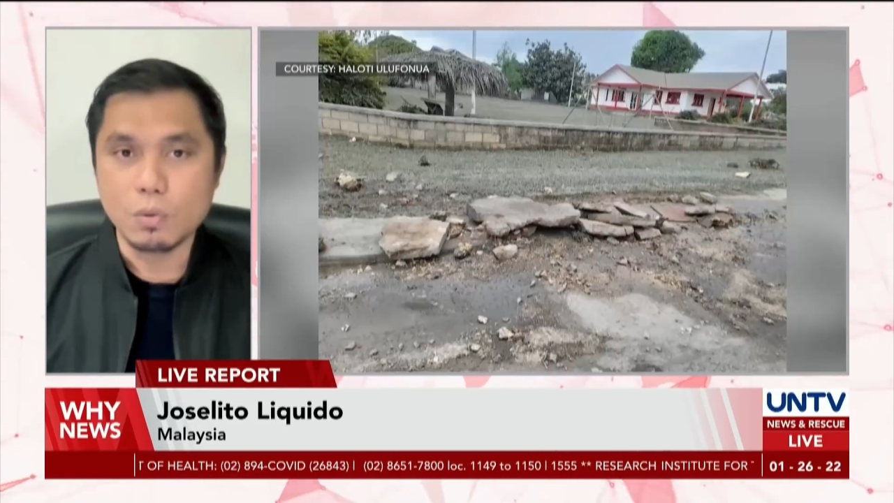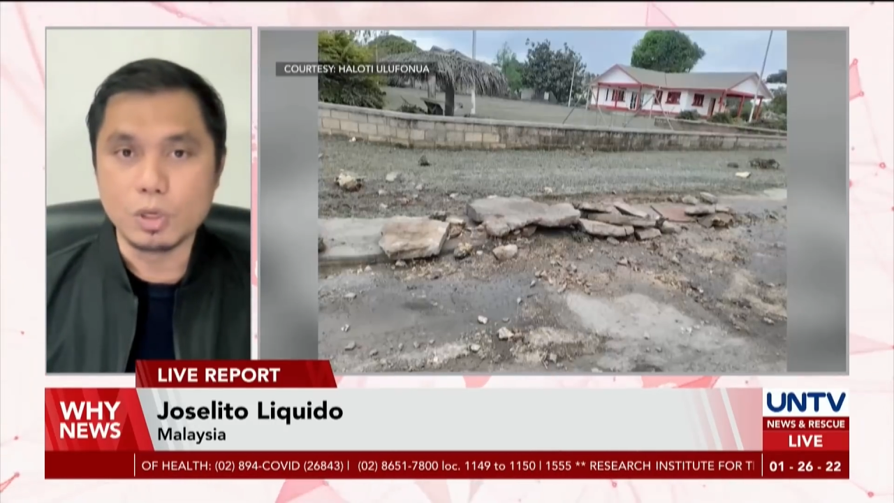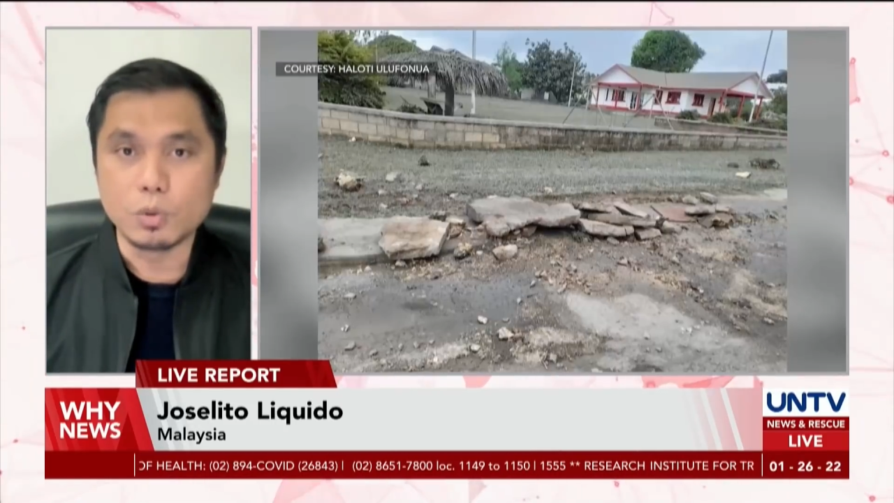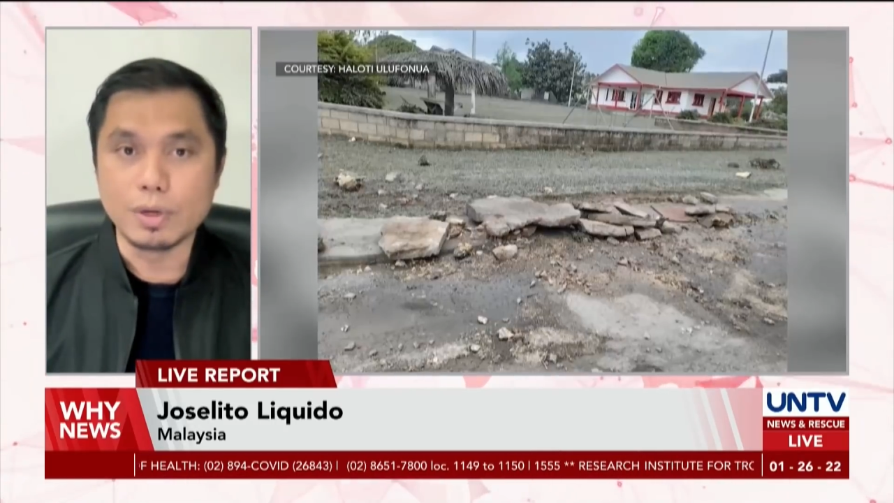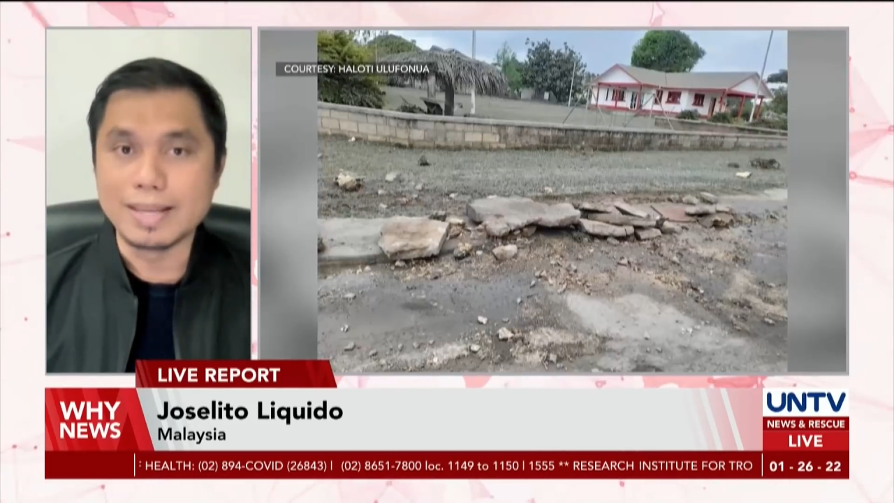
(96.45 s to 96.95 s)

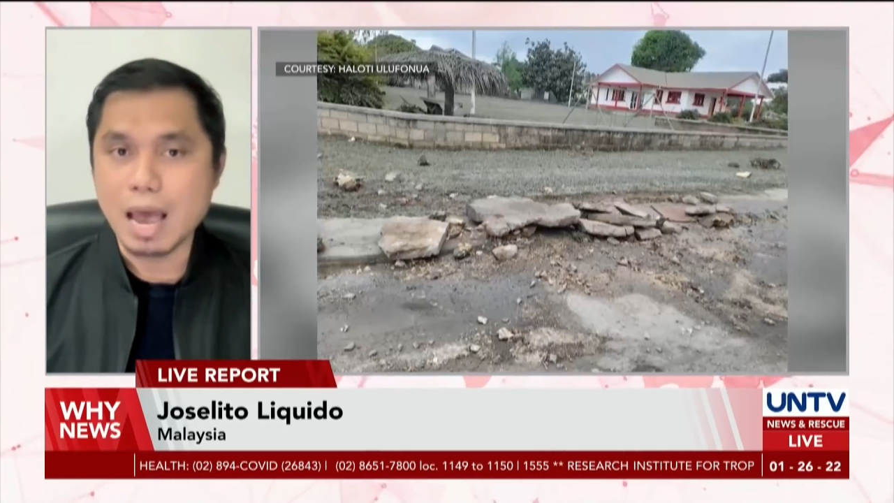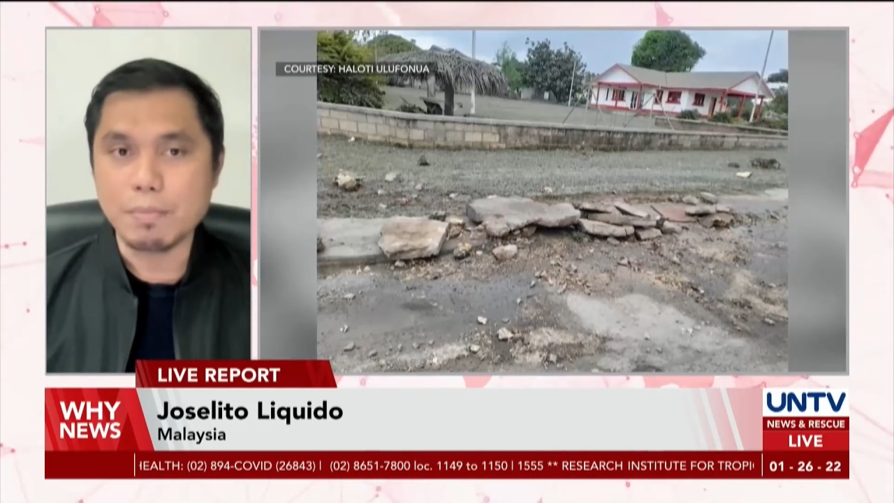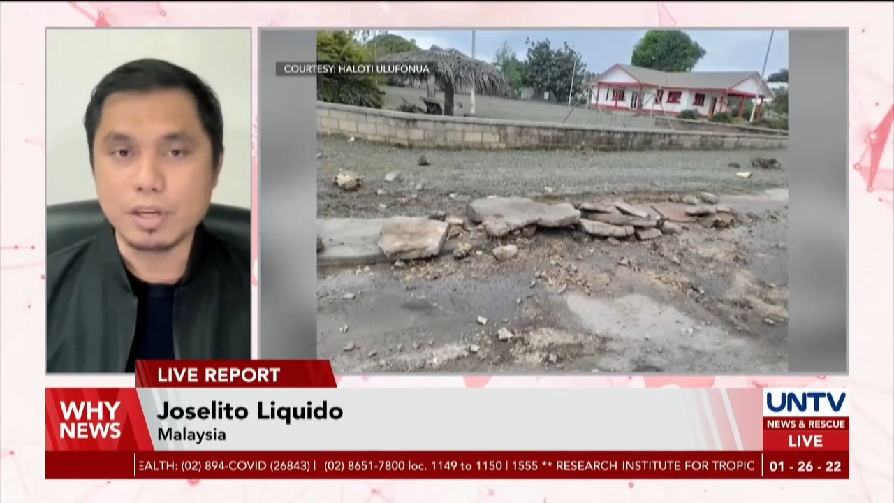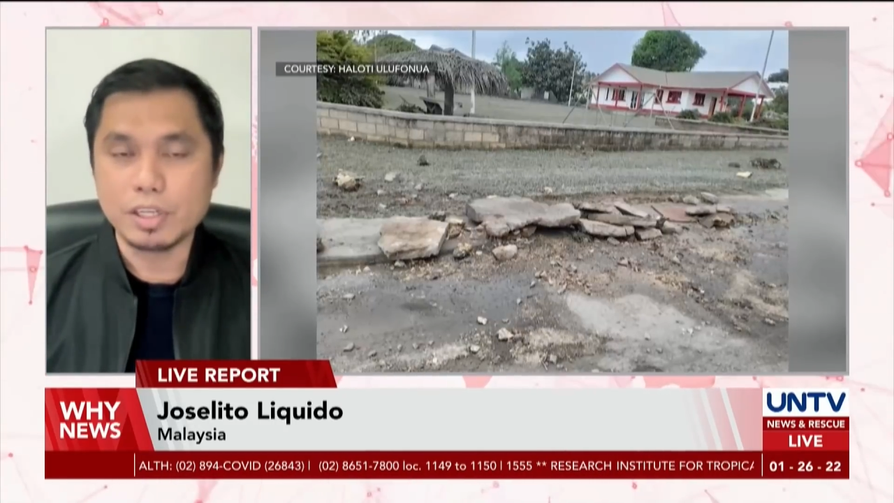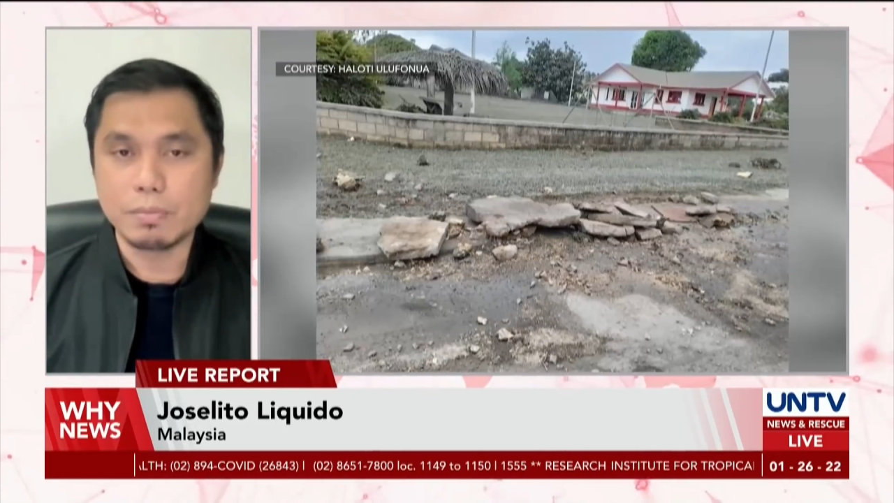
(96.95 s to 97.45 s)
which were
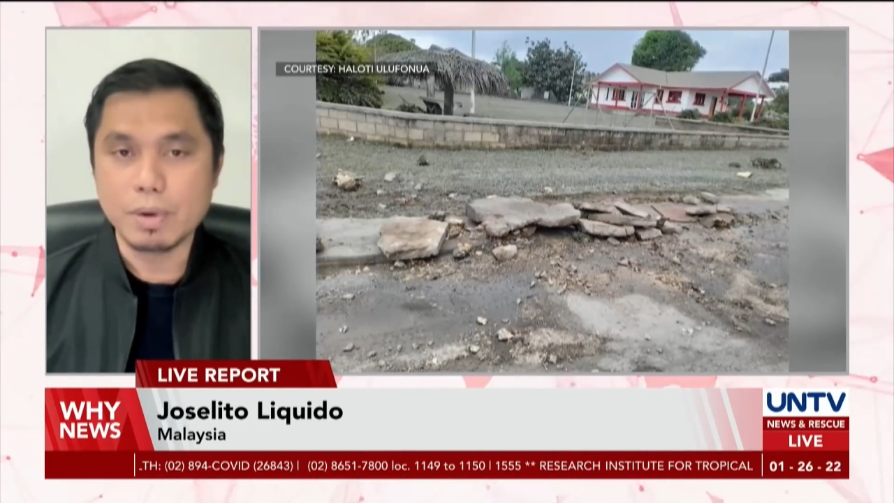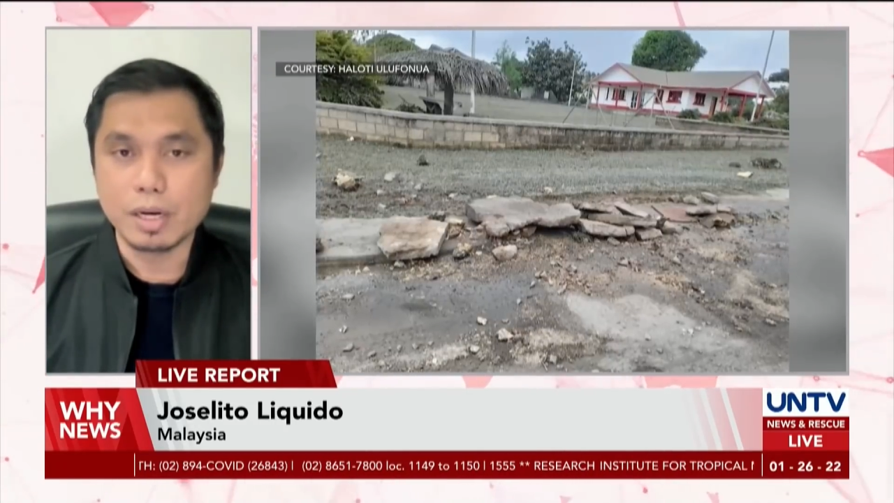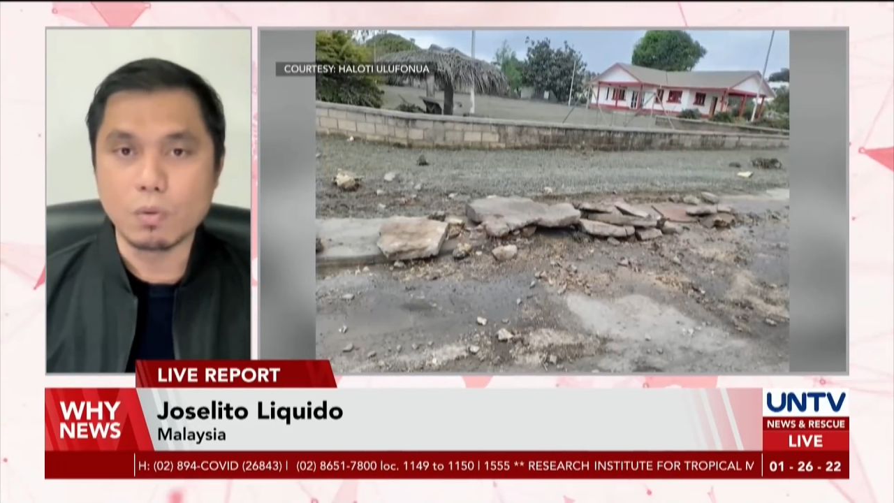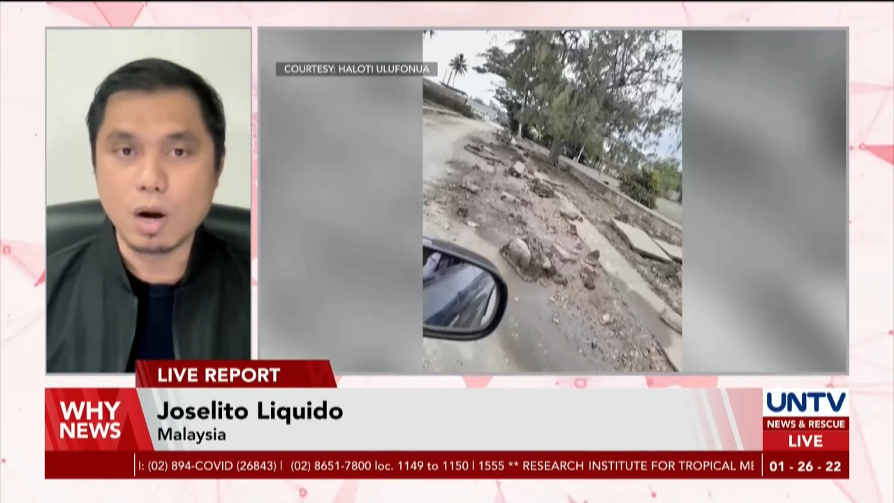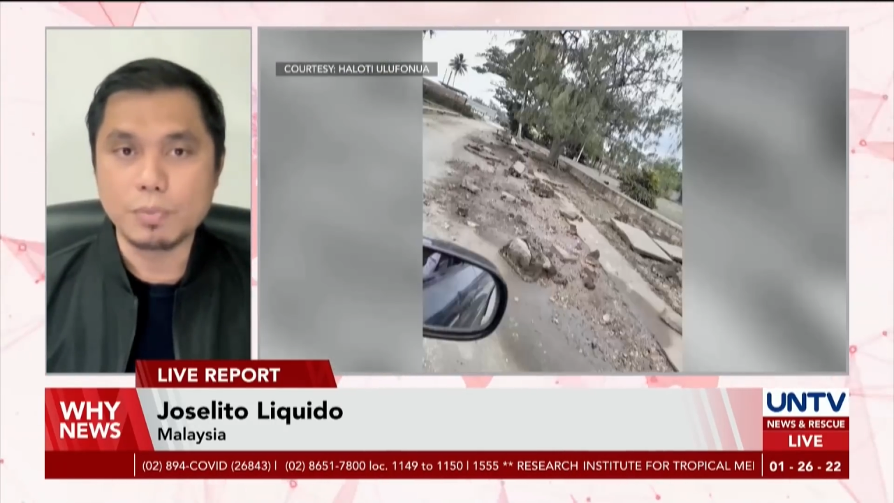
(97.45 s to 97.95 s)
damaged by
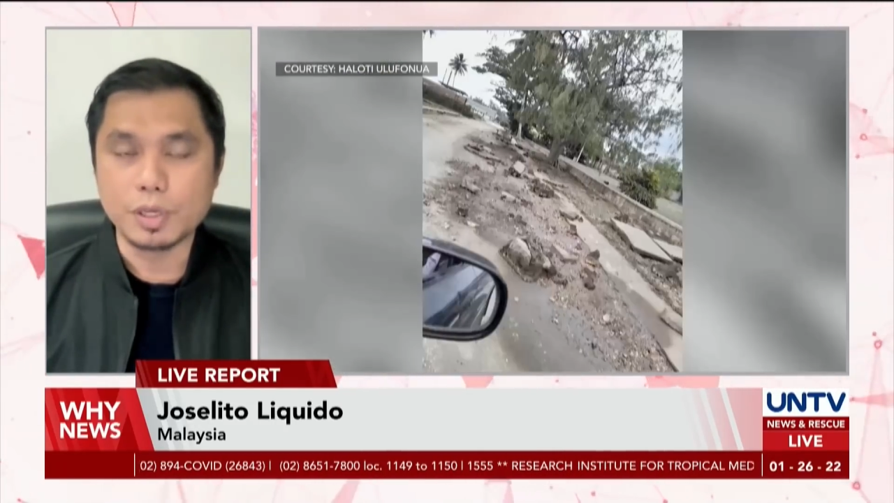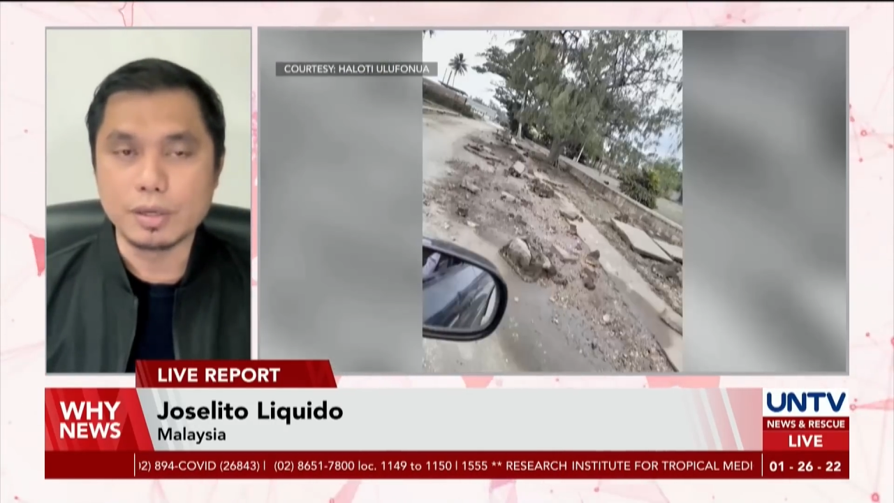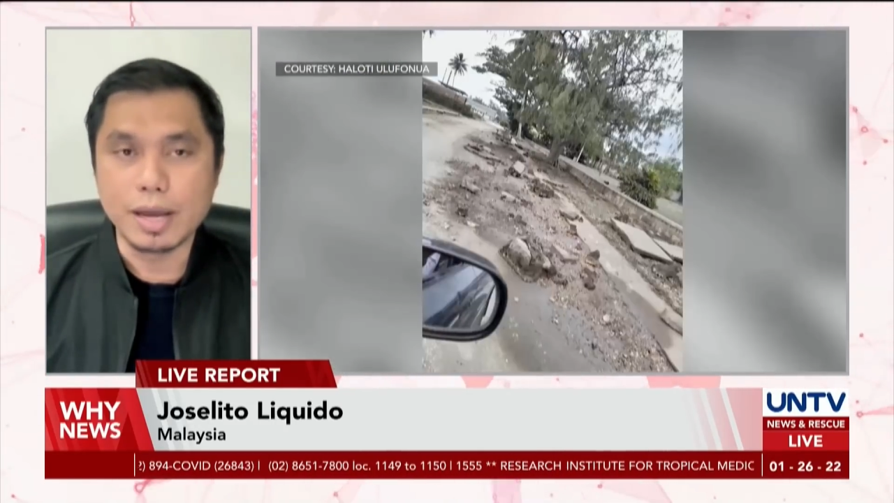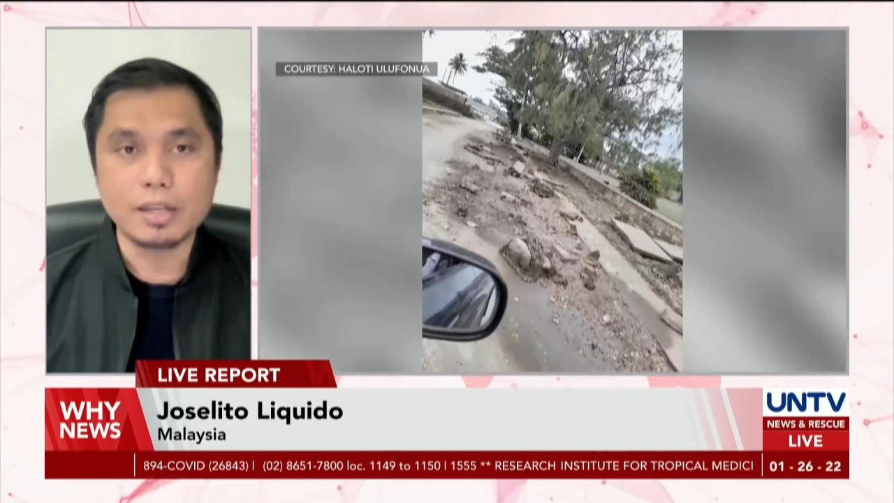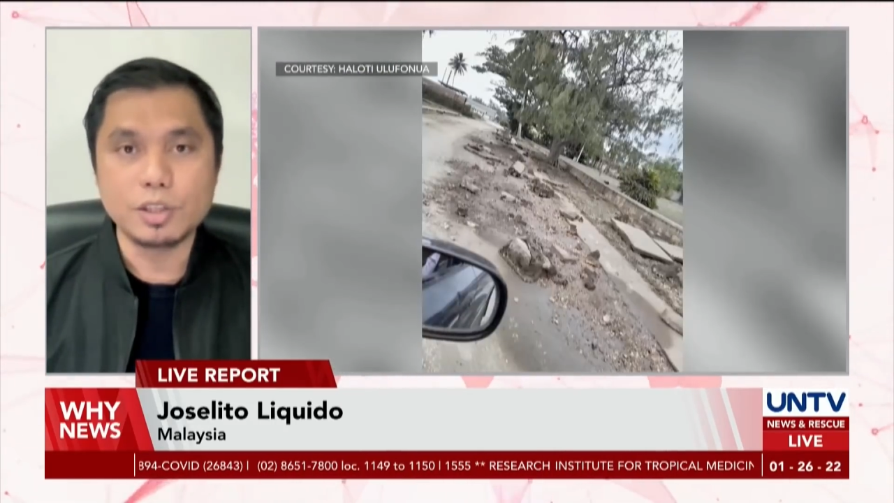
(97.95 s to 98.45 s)
the
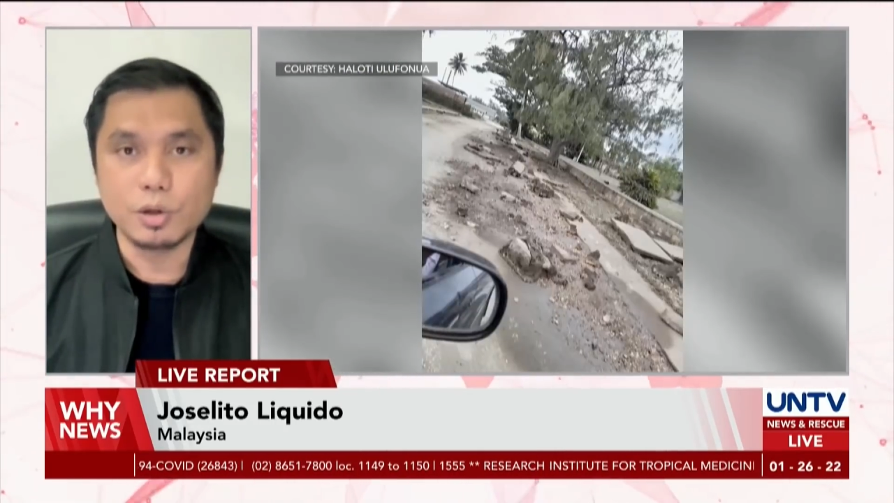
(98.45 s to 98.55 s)
eruption and